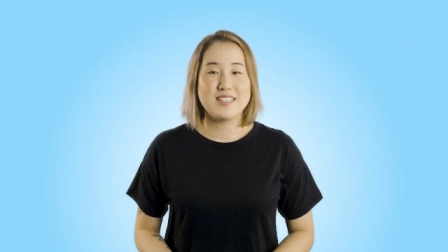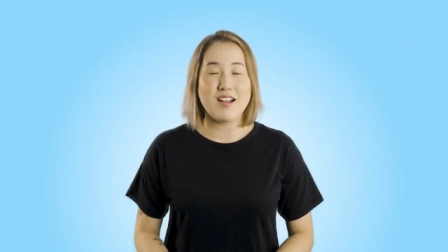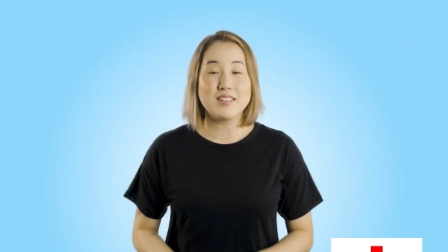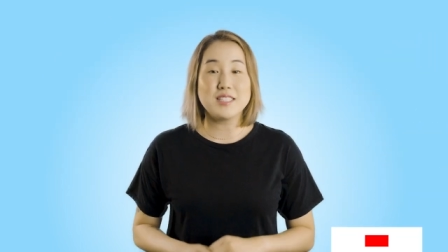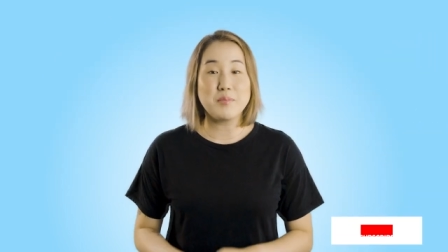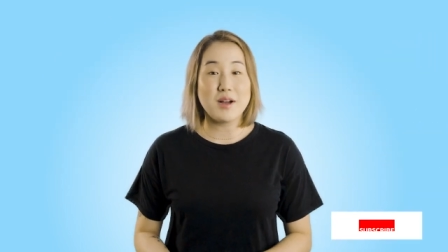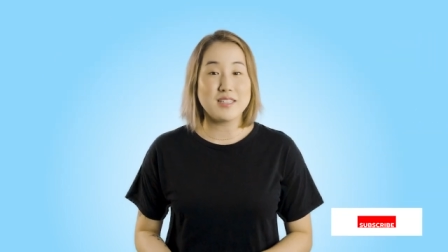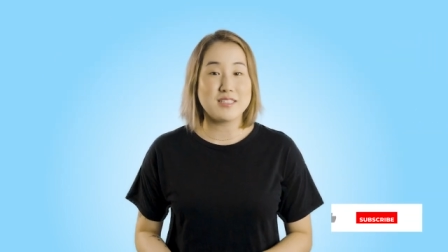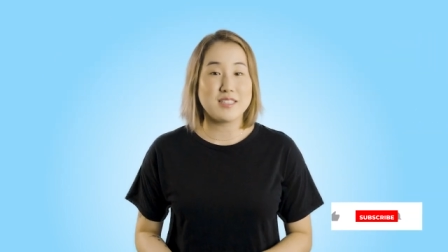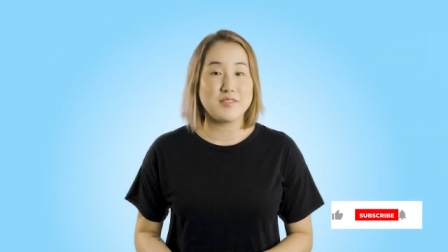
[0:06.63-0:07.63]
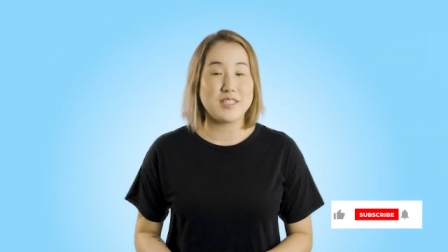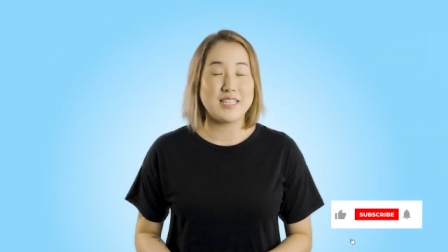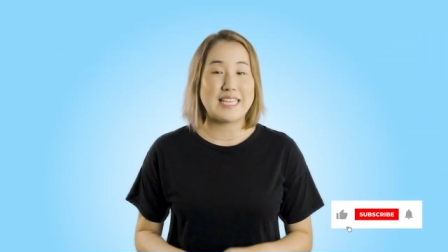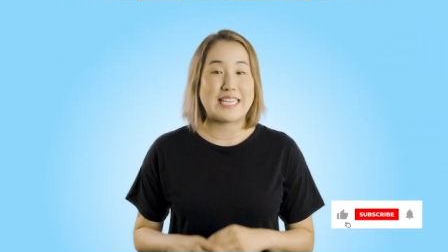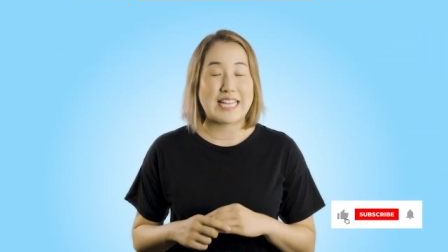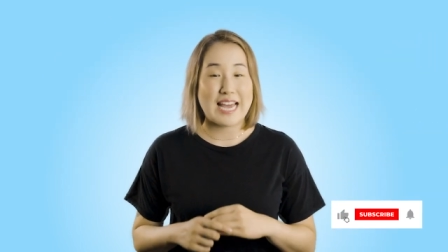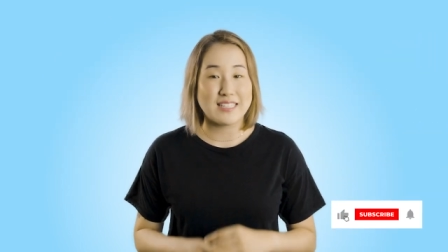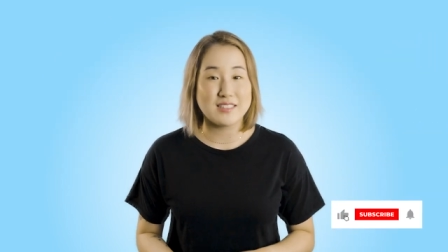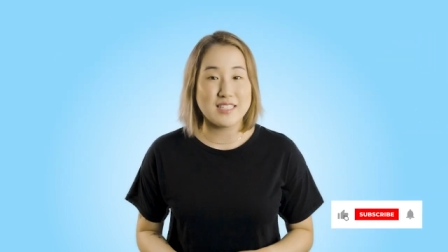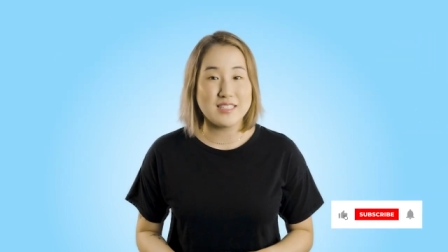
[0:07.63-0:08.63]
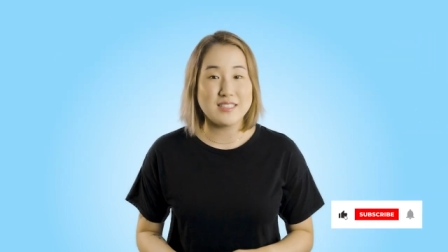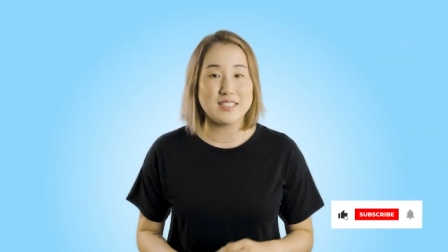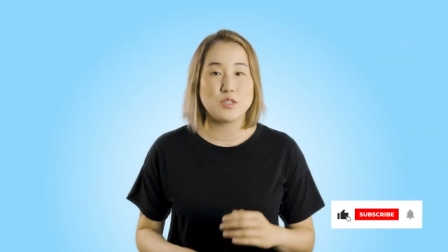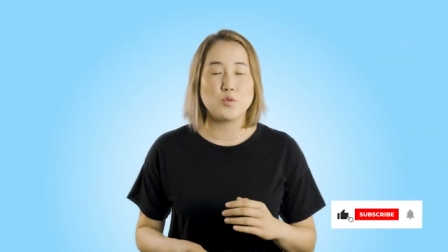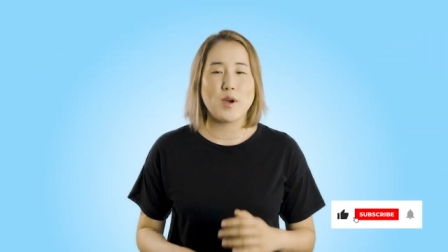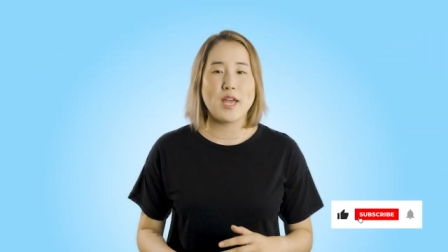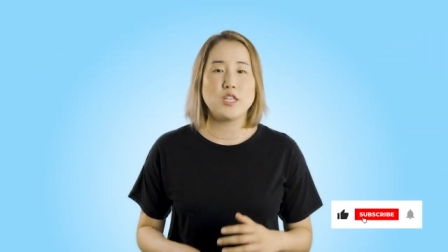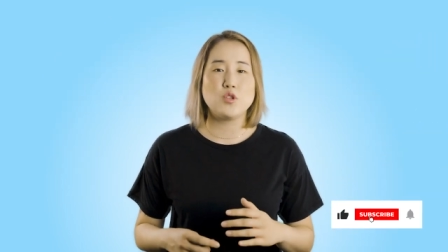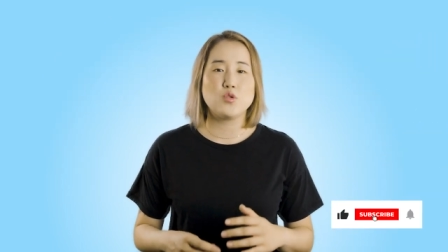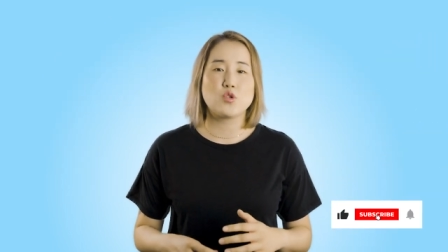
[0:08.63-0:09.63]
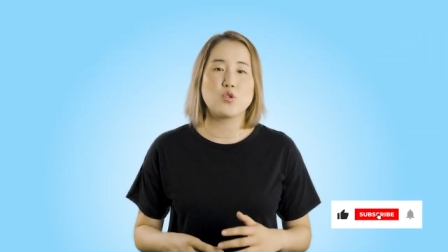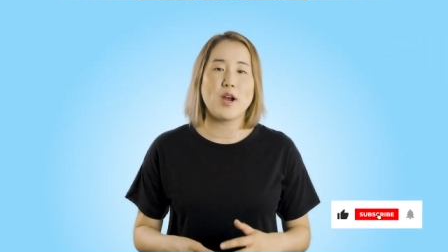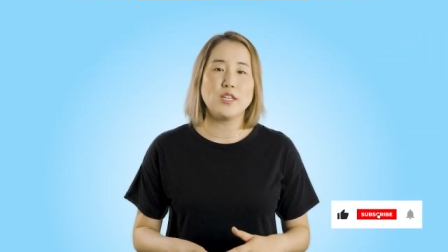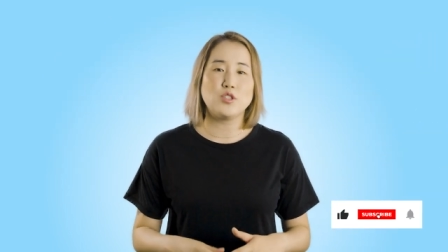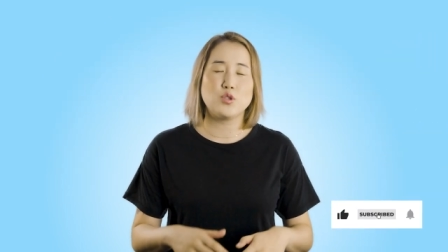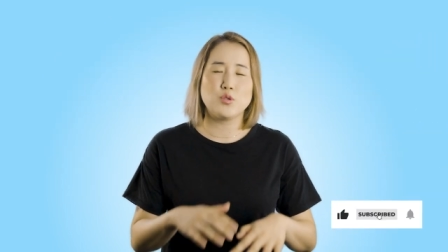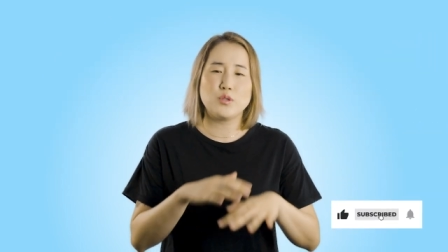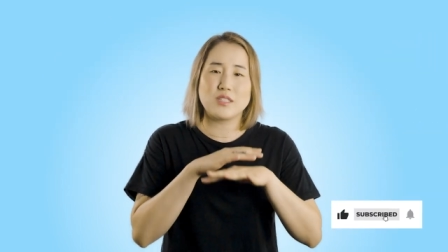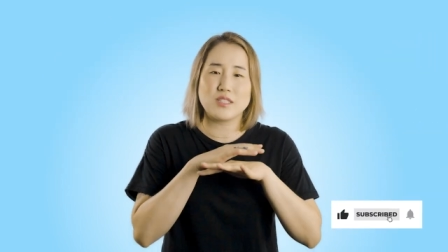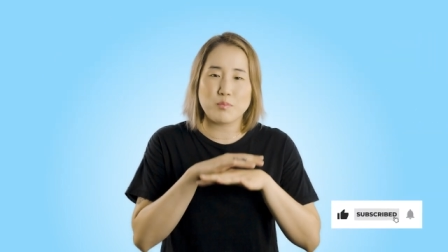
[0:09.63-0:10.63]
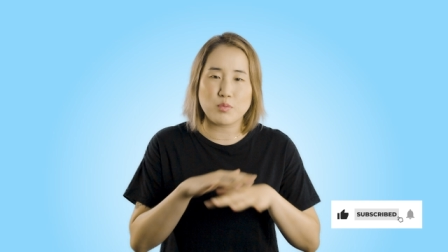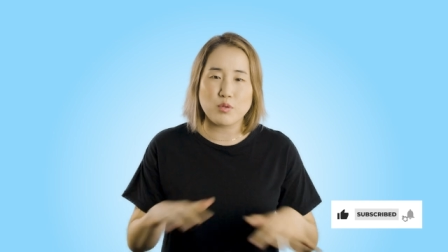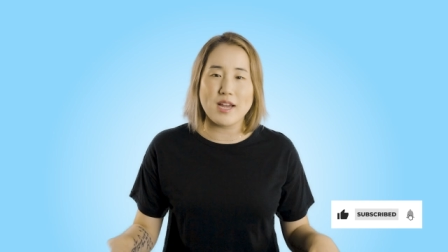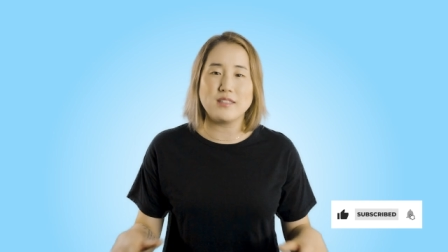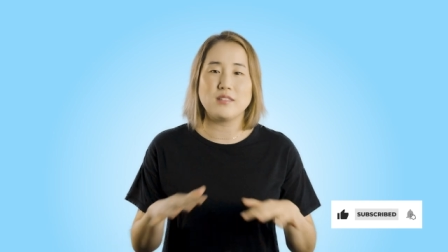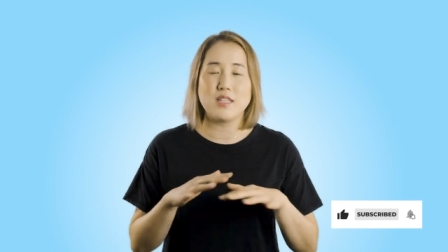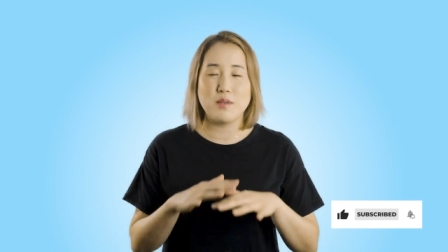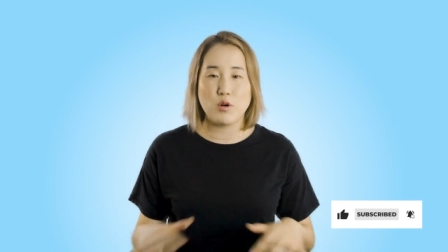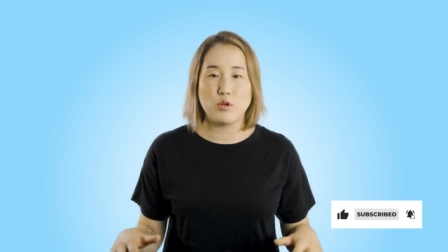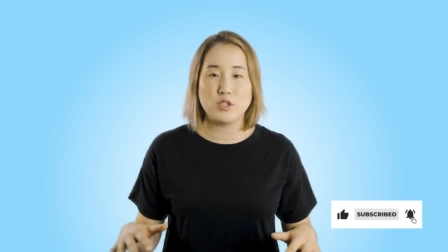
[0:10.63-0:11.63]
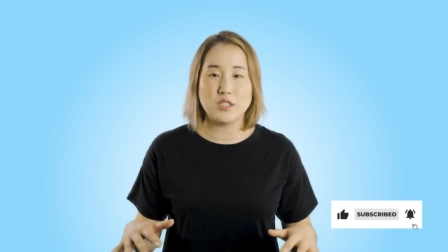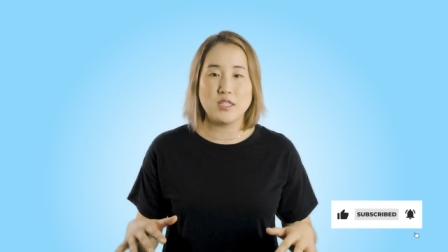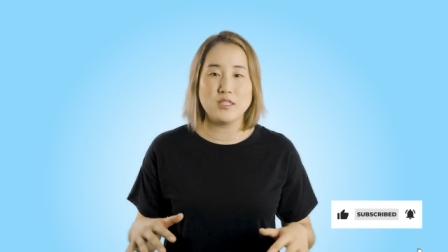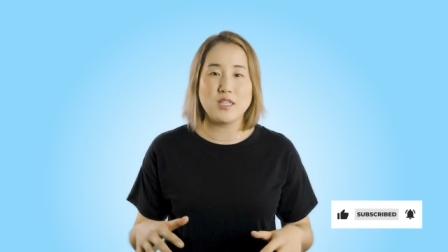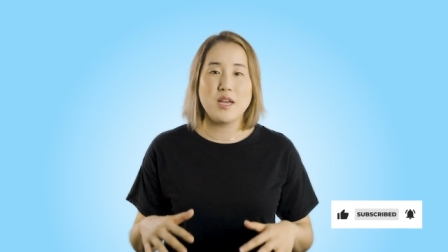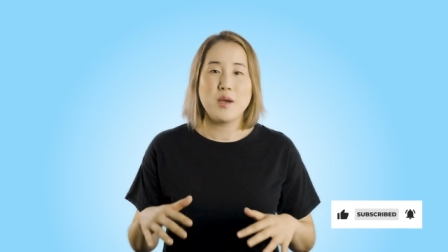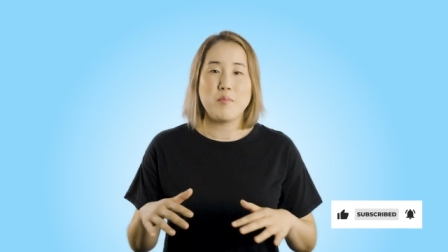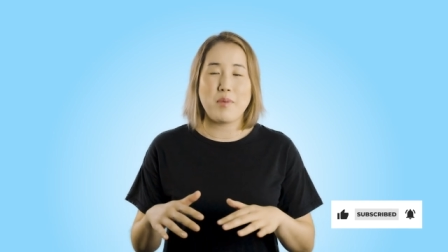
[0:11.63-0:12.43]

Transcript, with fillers: Toxic positivity, in essence, is when you try to suppress emotions